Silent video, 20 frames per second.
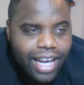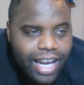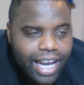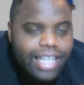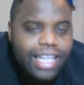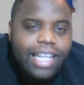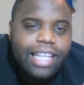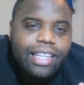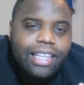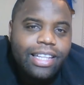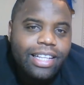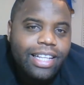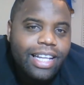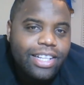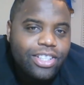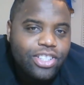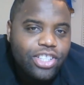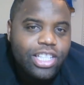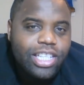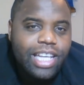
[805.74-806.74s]
it didn't look
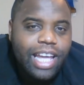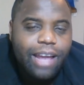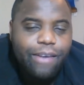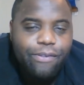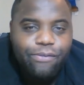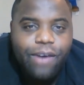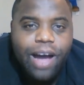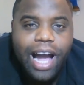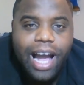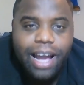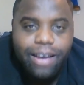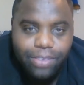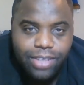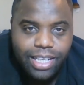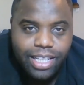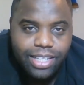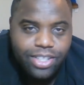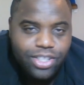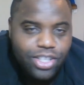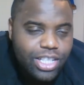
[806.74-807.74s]
like GTA 5
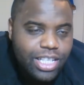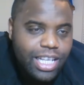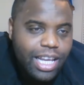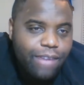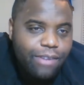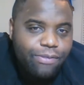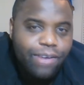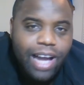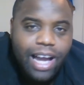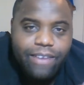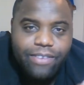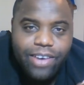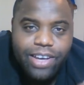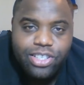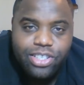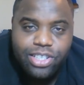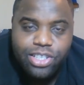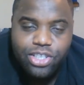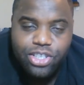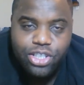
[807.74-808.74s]
did. GTA 5
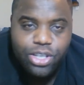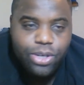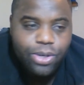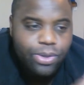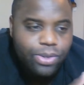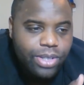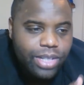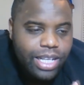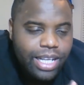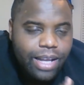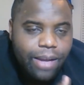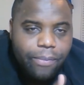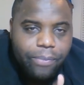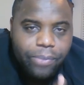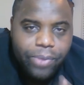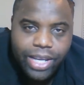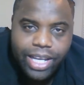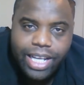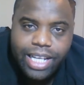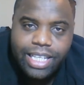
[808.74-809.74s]
actually shown
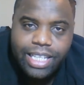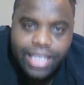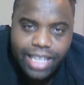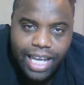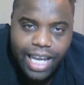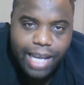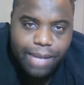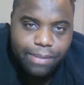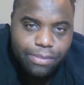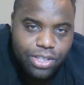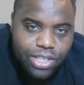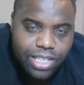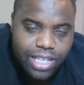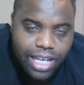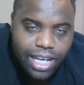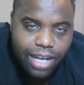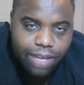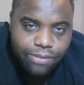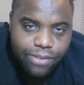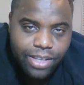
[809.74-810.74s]
in-game
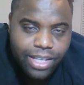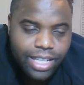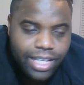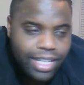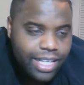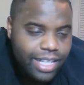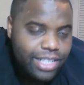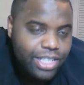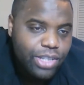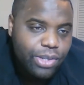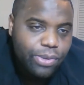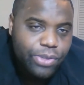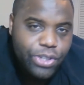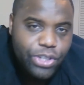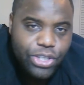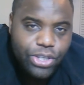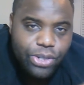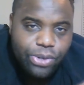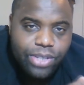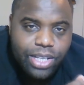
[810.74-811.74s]
stuff. And so when
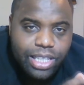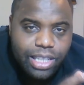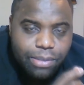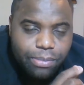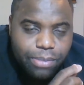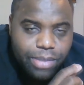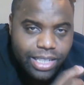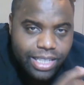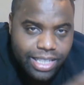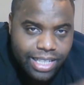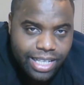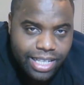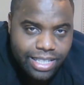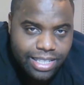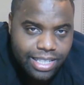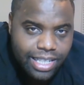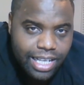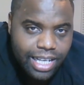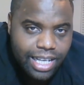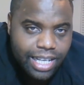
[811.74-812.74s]
you show nothing but a
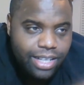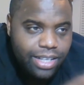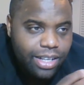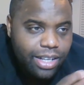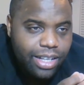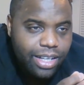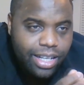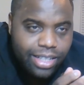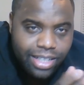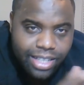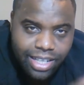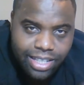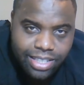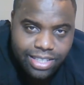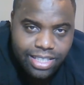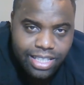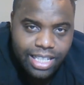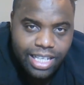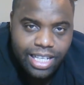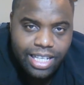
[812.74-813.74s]
cutscene and
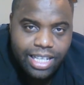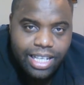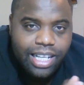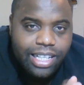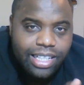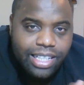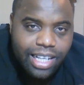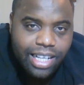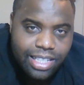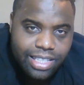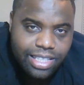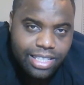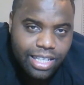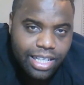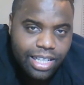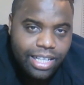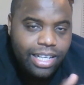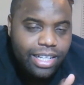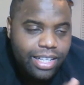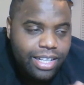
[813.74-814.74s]
cutscene and
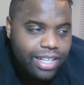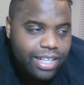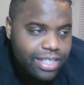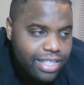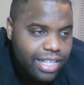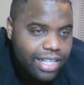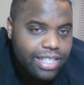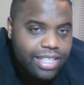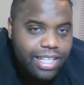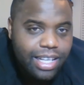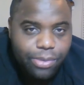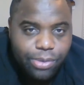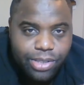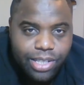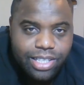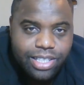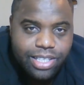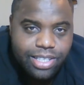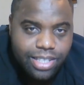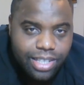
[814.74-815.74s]
cutscene and cutscene and say, well,
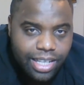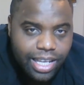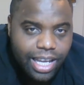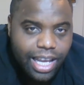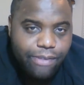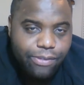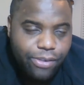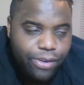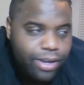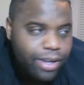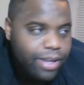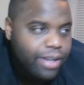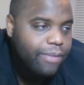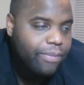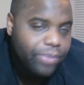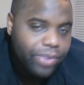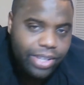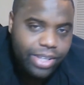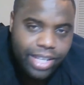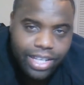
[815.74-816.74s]
this is the game for
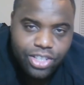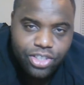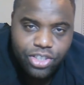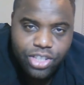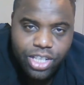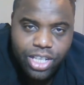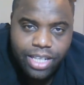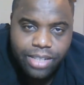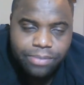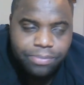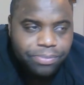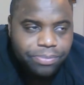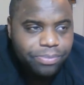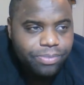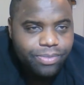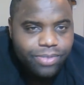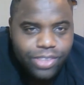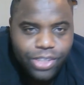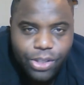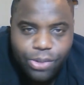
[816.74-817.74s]
the next gen,
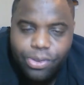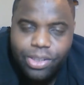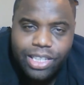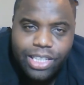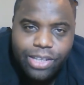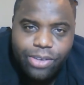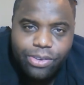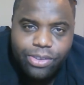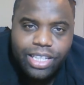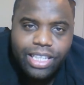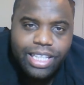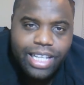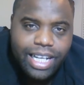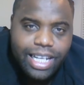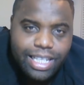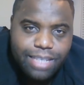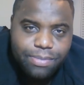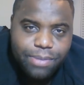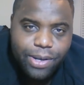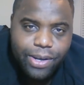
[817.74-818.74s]
you really don't get that
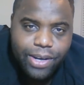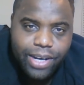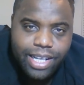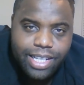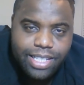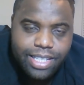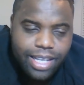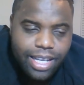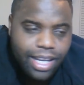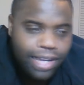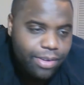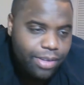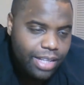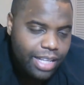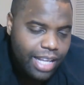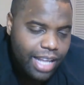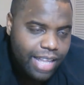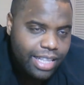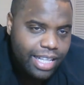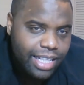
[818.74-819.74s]
experience.
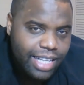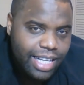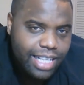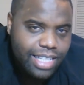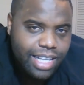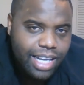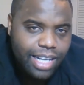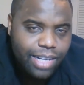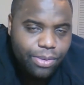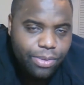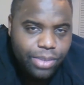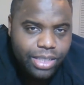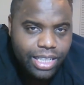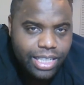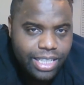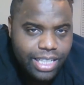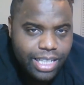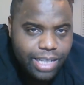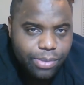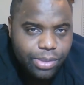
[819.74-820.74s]
And I think that's kind of what
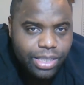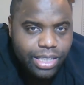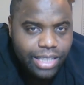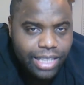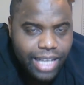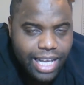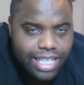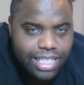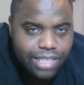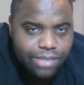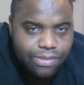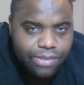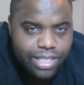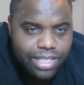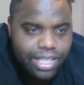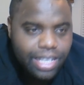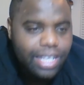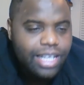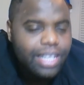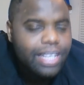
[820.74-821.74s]
they did with The Last of
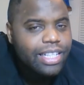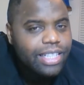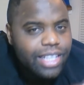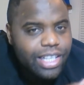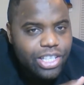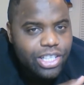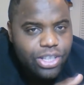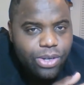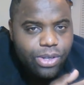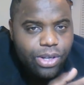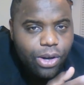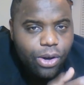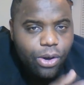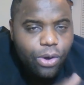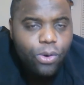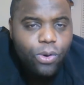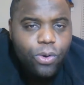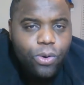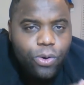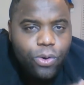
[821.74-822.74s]
Us. They showed a
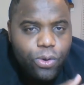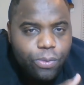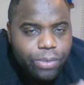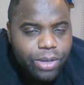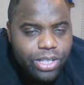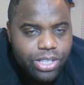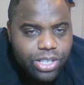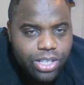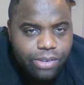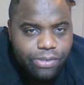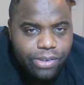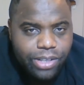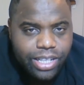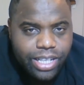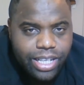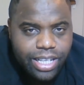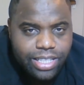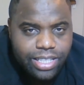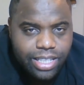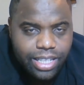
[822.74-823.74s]
whole bunch of
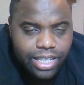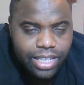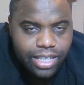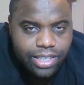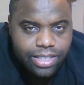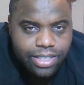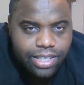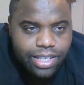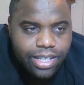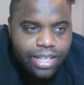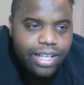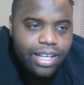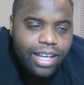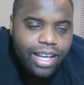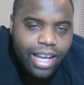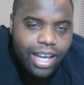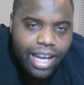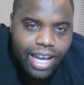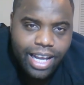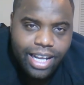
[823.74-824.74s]
different cutscenes
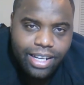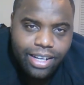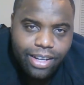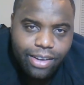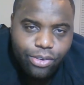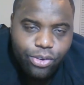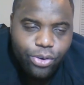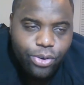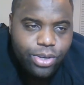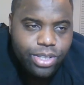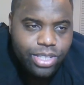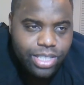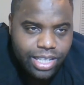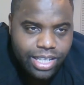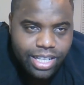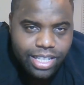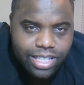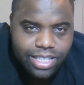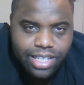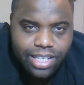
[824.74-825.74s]
and of course
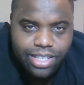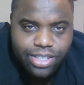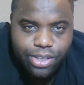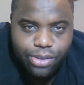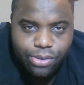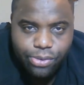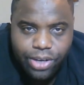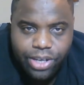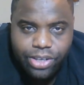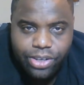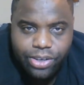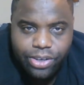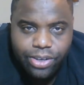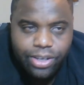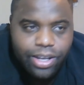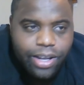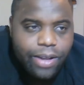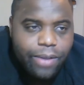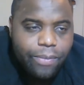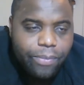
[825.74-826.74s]
the cutscenes are
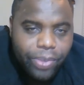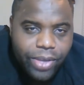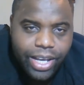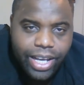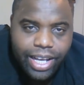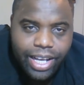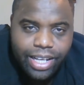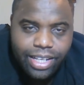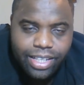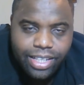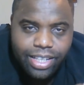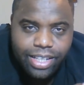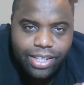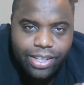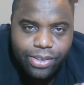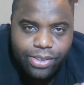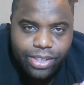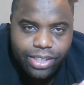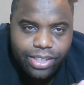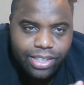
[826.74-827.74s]
rendered and you
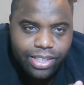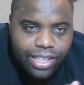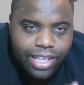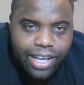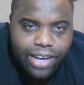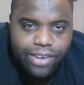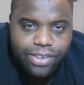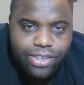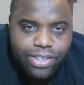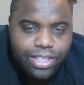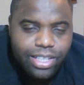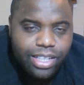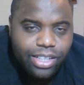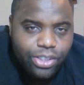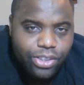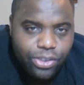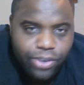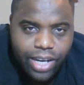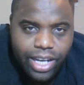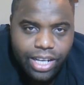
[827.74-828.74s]
know the, the characters
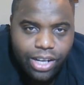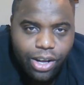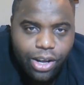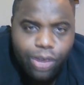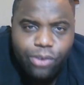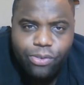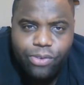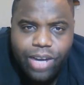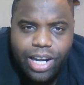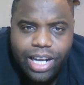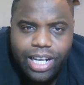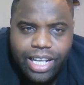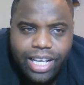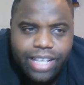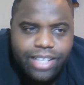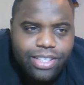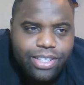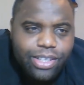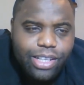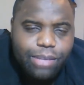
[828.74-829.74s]
look great
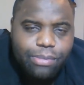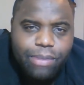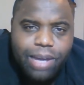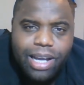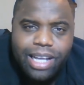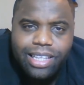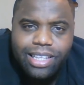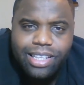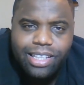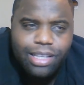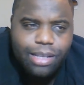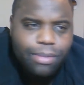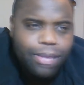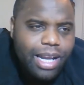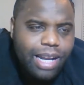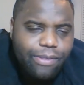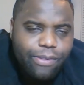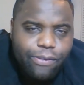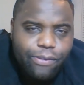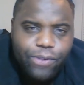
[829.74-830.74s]
already and so they might look they
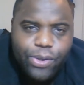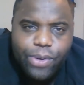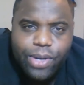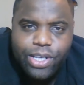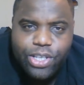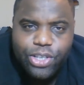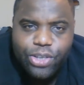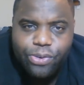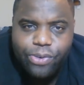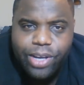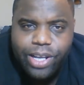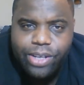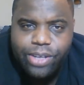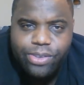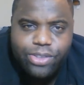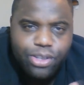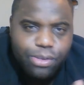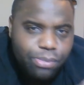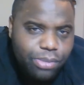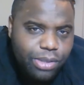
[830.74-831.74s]
might have a few extra
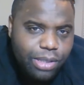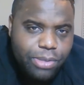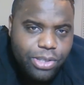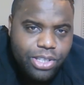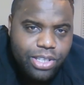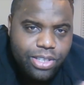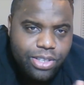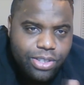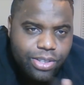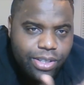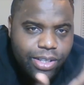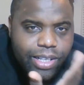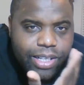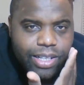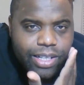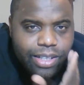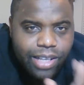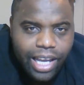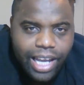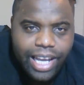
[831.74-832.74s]
wrinkles or blemishes or
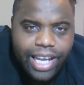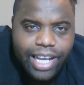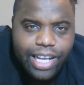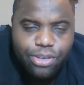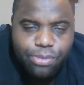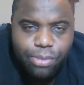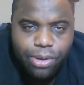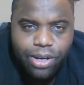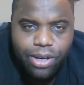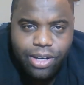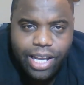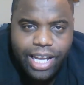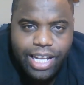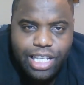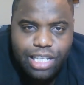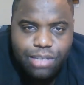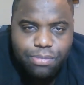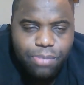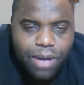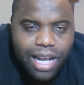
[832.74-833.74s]
age mark
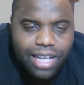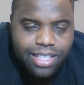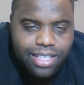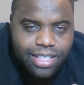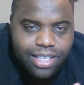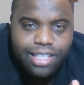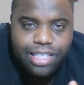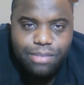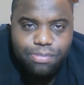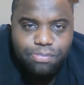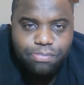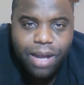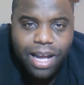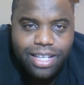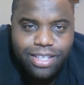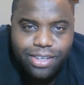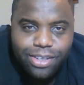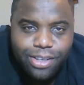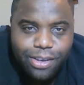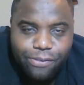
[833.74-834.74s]
age spots
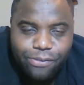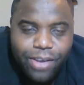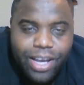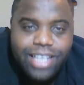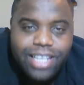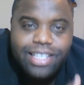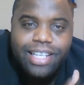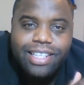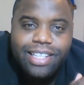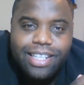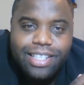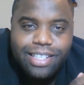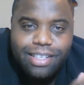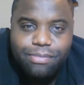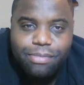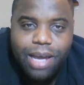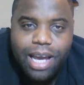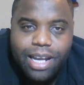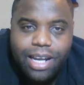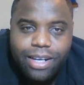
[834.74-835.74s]
sunspots on their face it
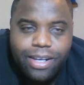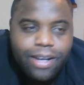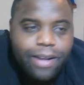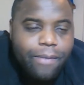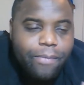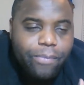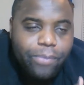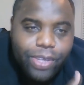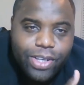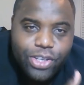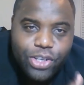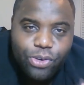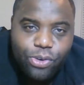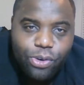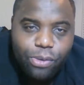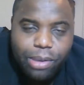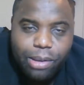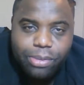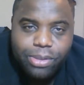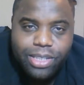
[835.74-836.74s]
doesn't matter because you
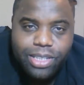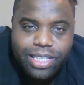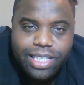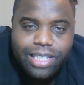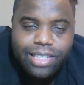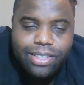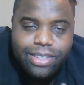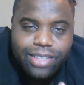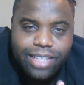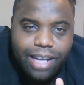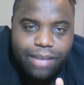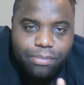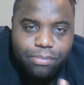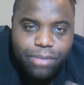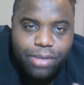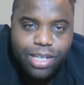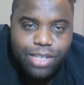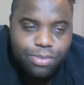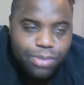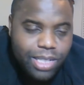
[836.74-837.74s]
won't be able to tell that
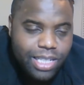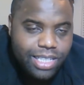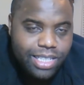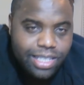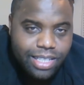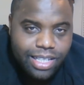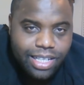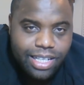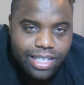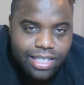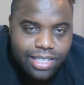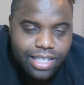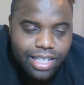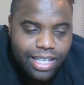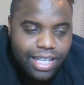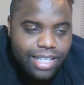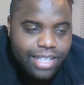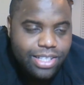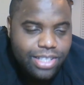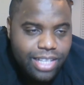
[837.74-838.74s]
much because it's a
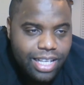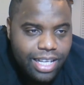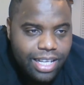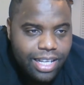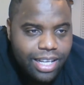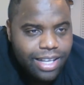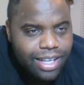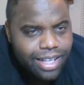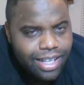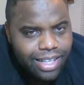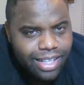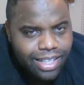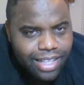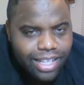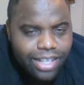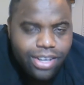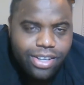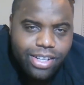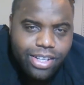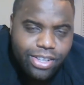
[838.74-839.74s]
cutscene i just think
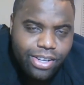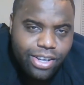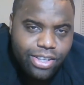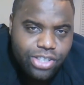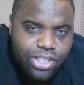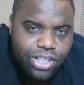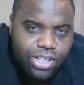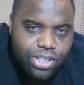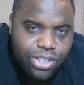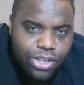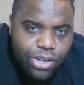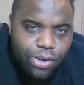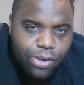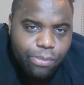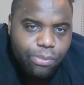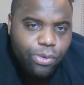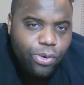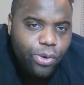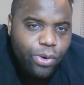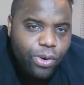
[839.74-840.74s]
that naughty dog should have
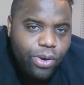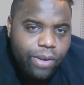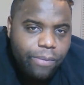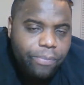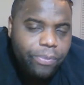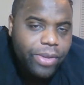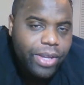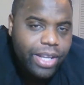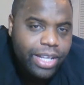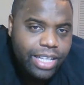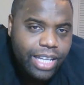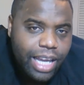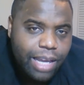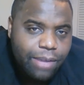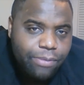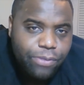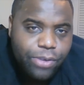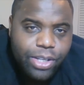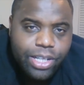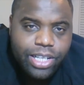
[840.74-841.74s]
shown more
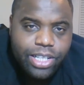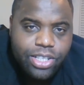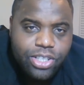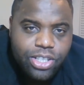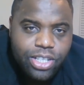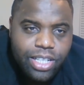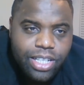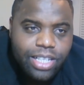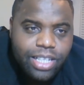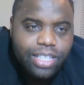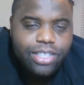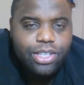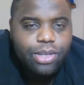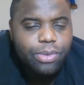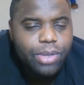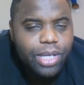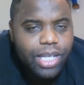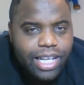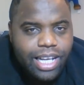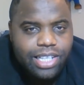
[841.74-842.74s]
in-game footage
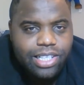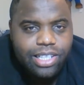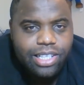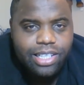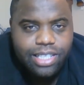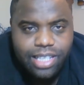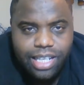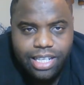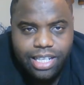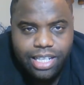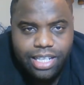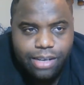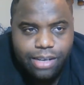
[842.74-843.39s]
so we could actually see the